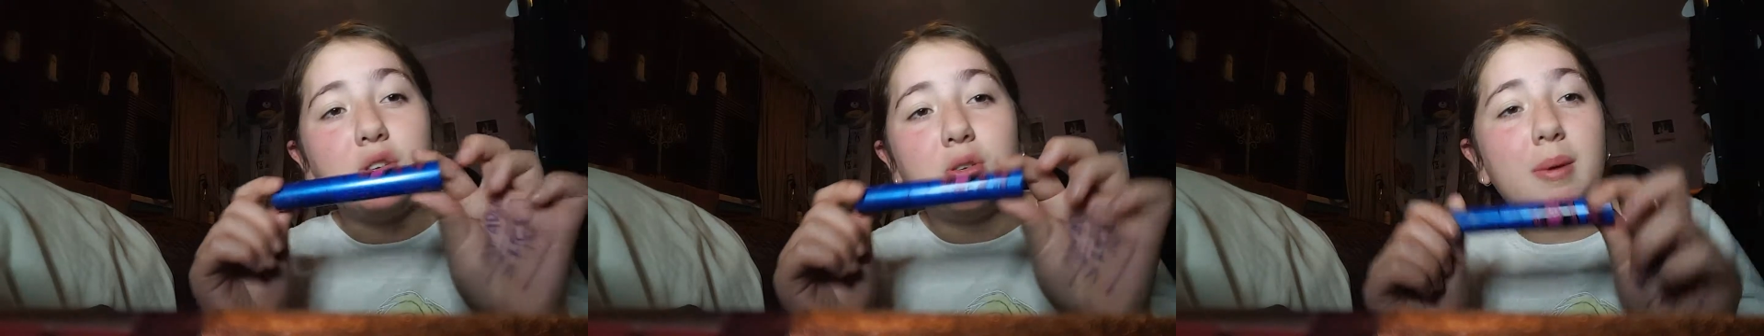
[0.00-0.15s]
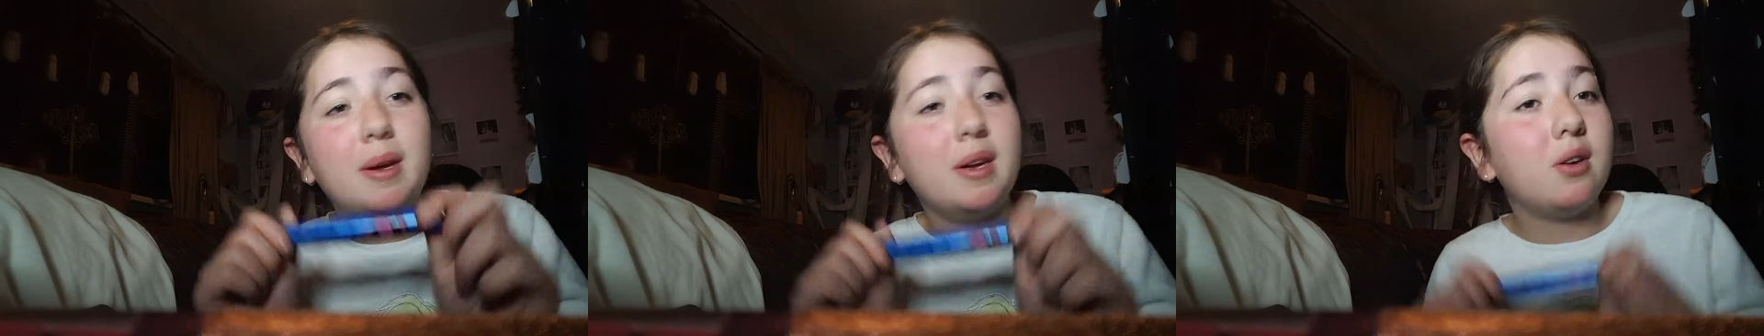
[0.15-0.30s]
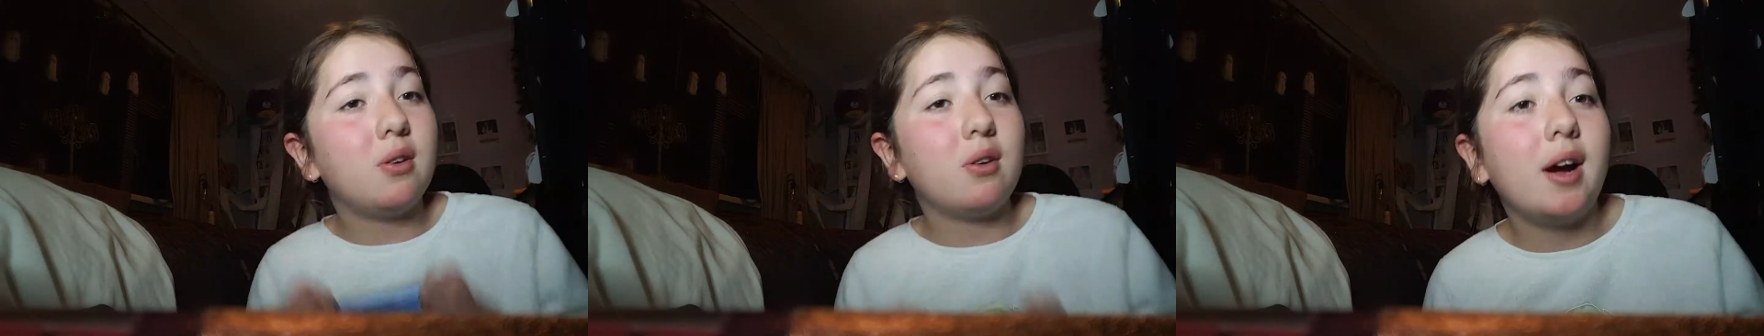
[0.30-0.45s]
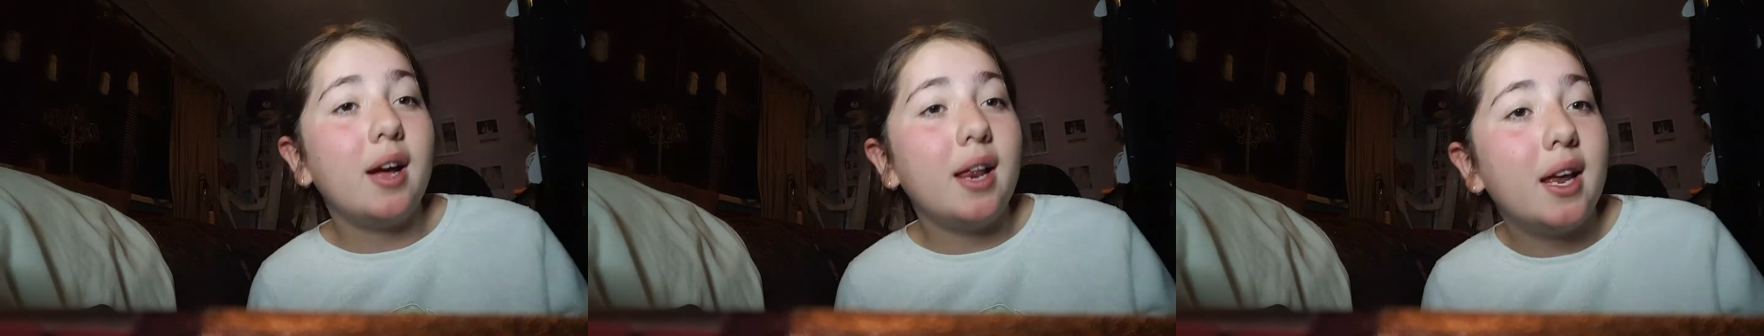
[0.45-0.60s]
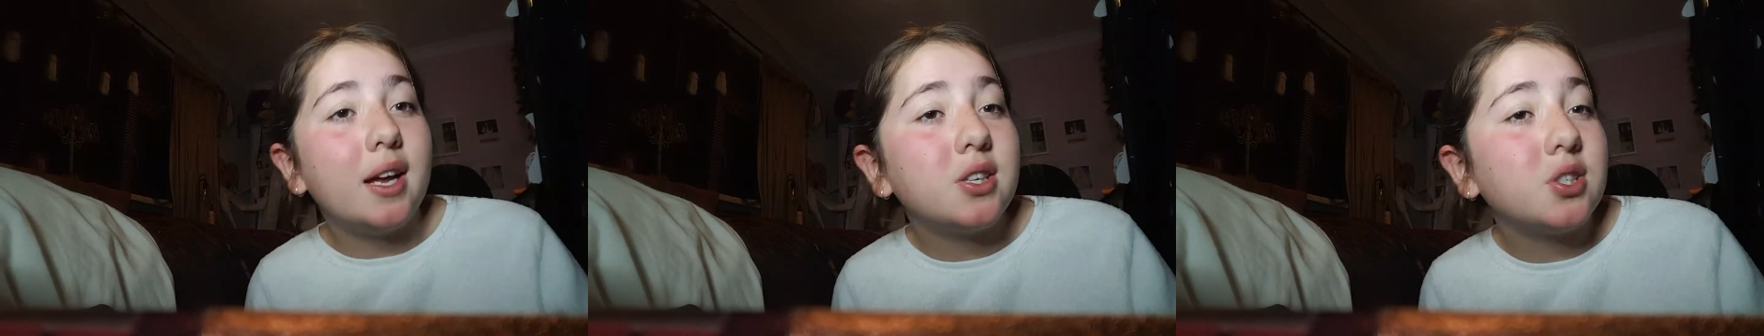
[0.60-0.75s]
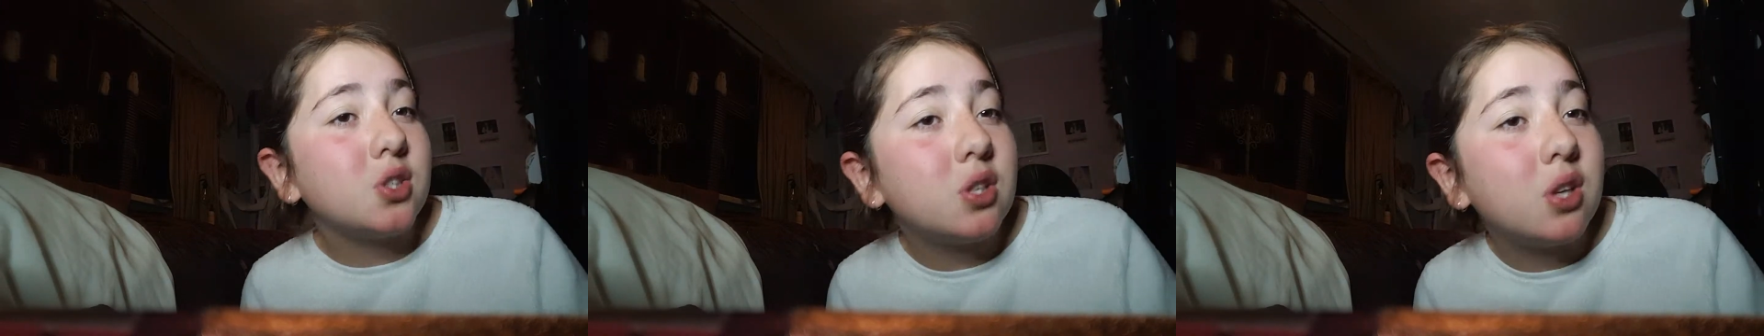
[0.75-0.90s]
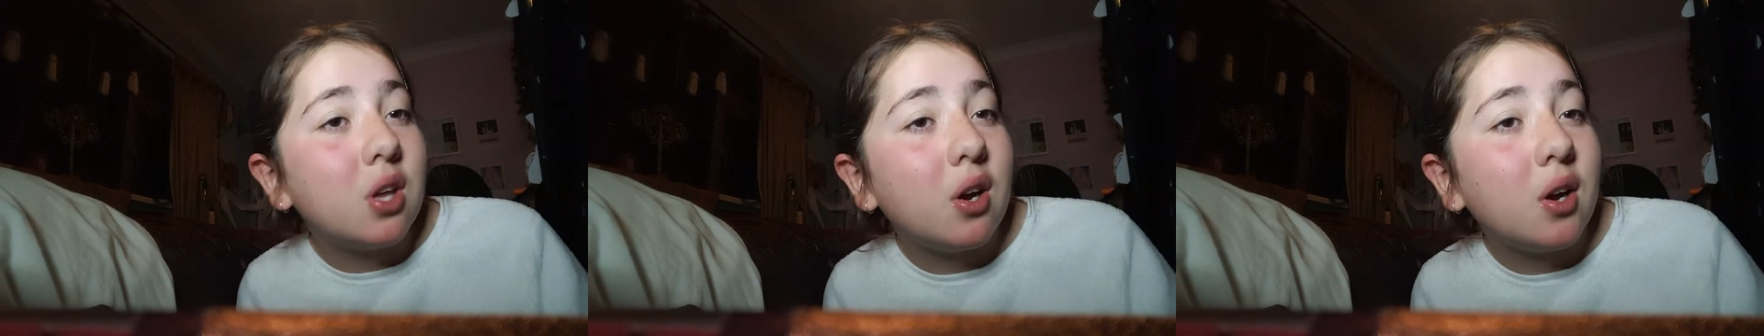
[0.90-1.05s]
to make your
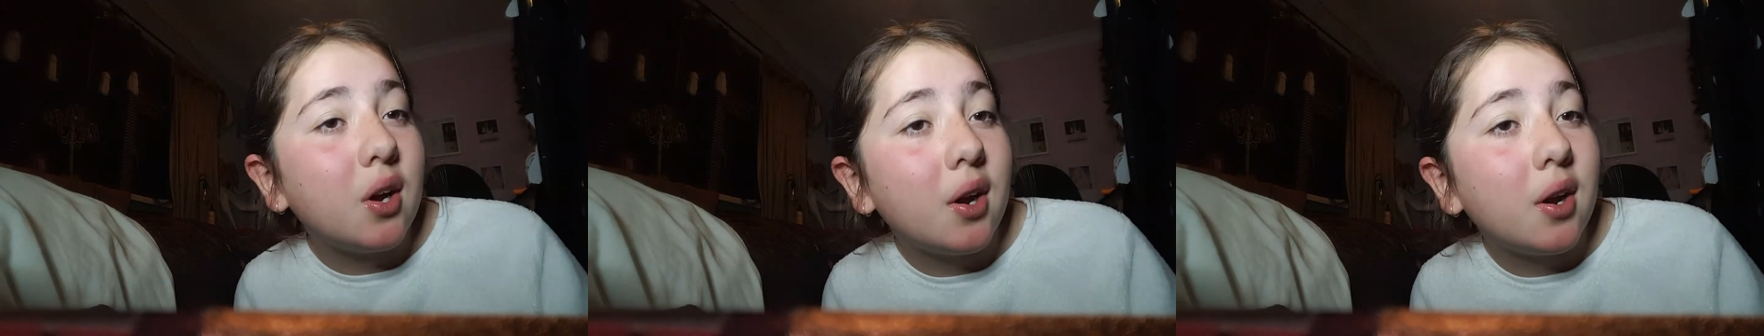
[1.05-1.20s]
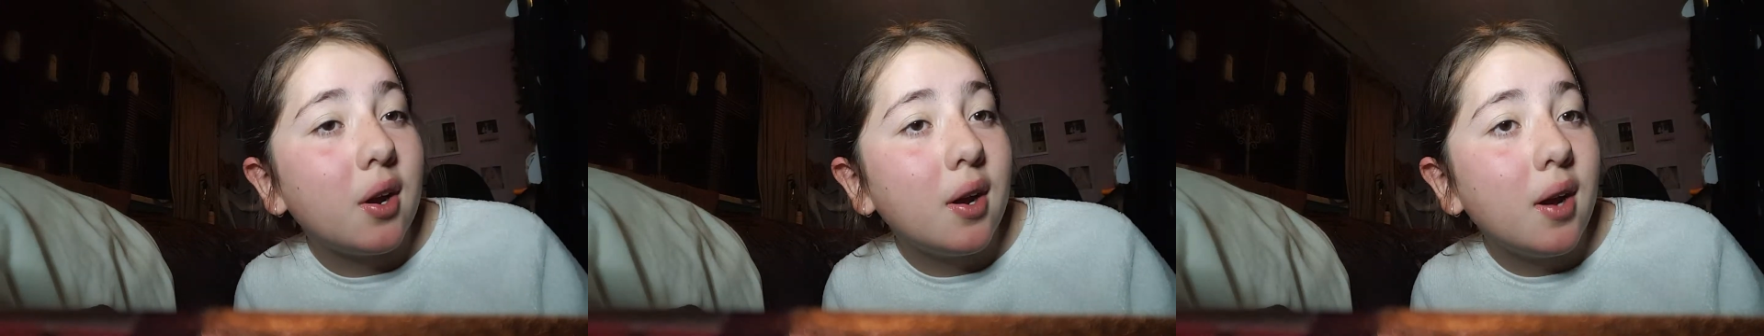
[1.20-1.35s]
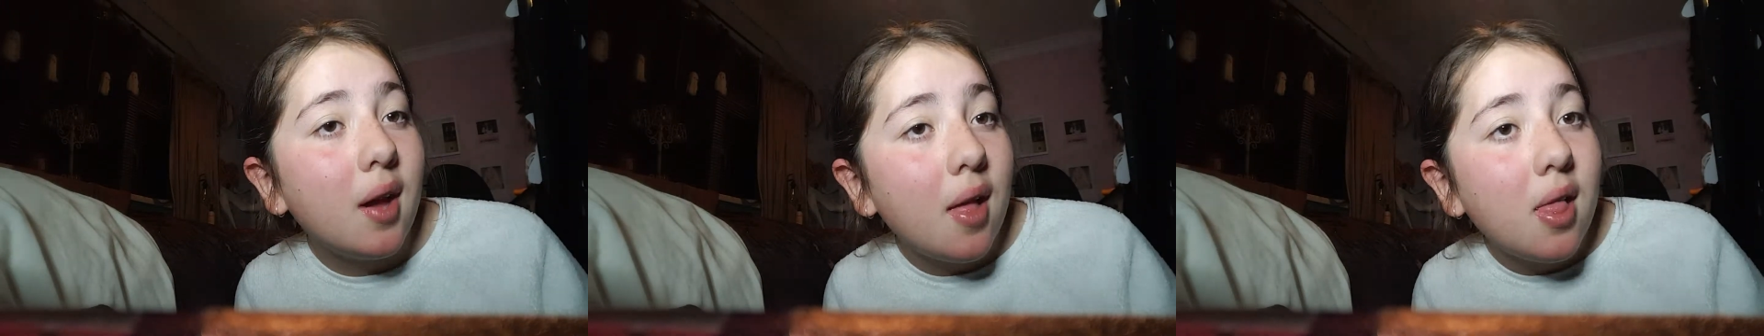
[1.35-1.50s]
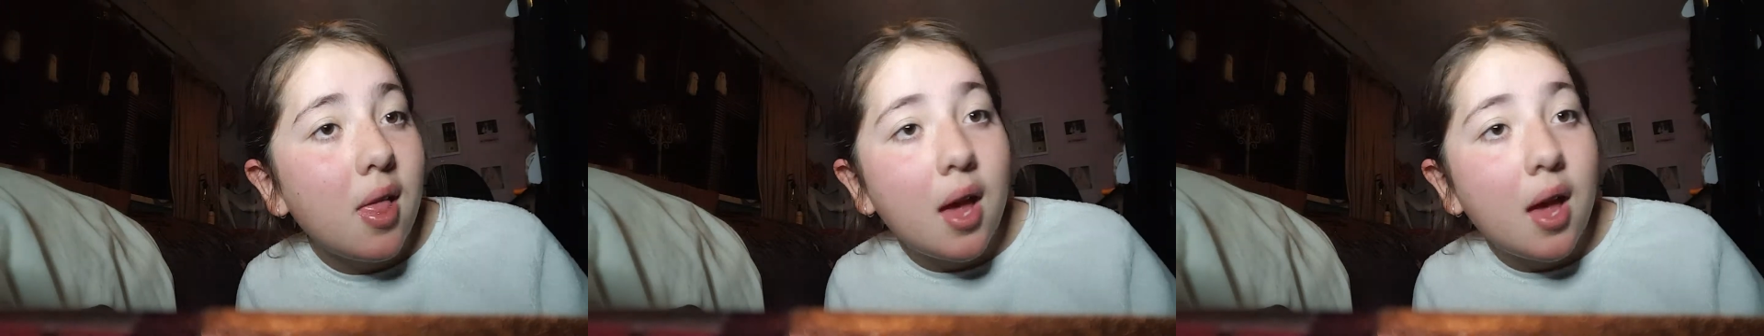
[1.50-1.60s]
eyelashes longer?